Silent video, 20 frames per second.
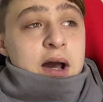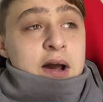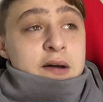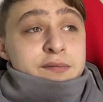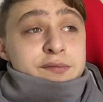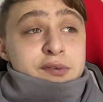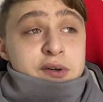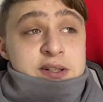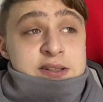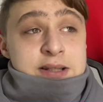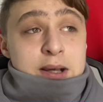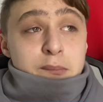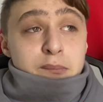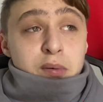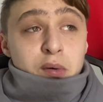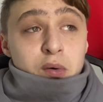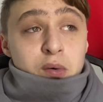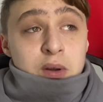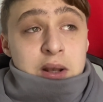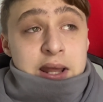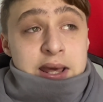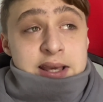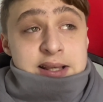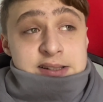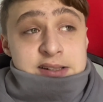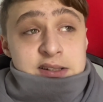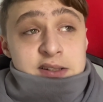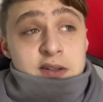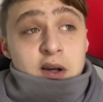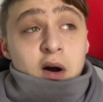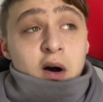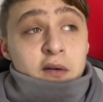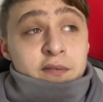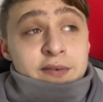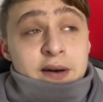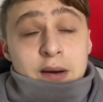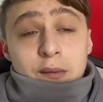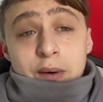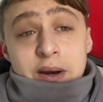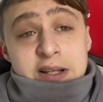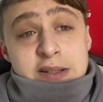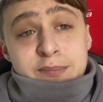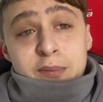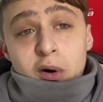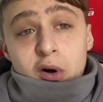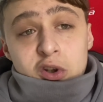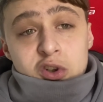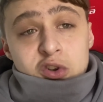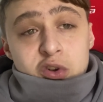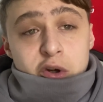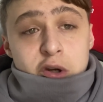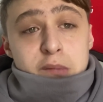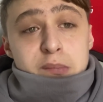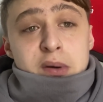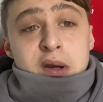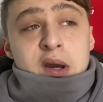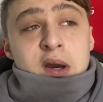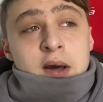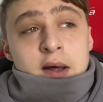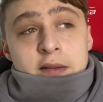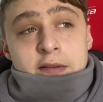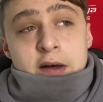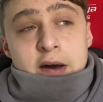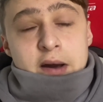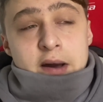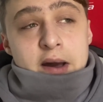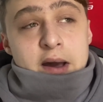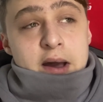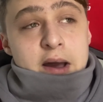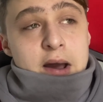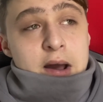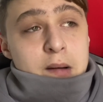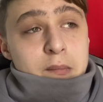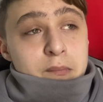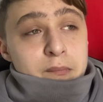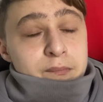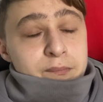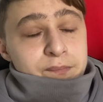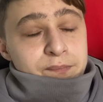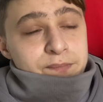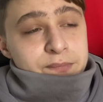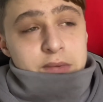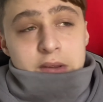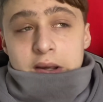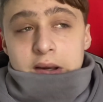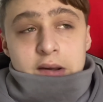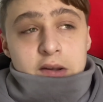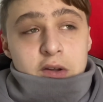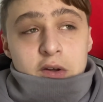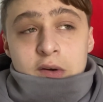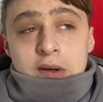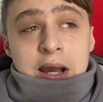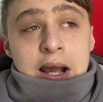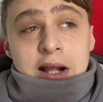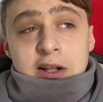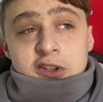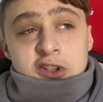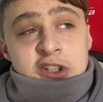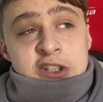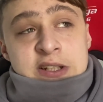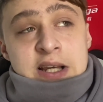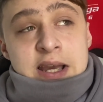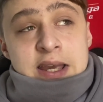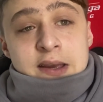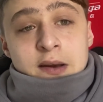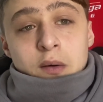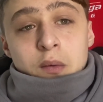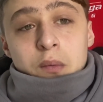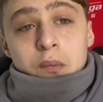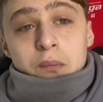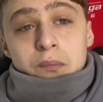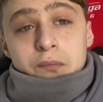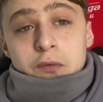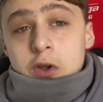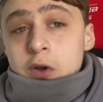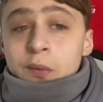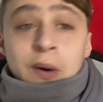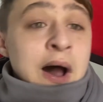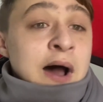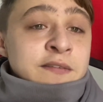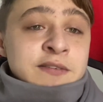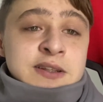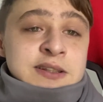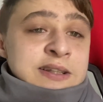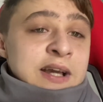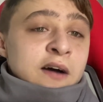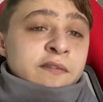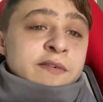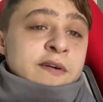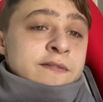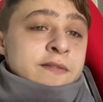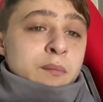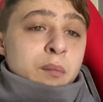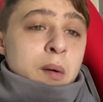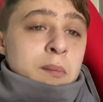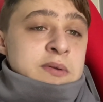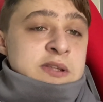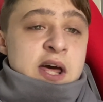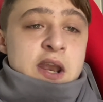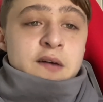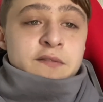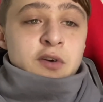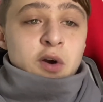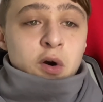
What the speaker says: for example, Glazers or Fenway Sports Group, that you can't just say you have to sell 51% of your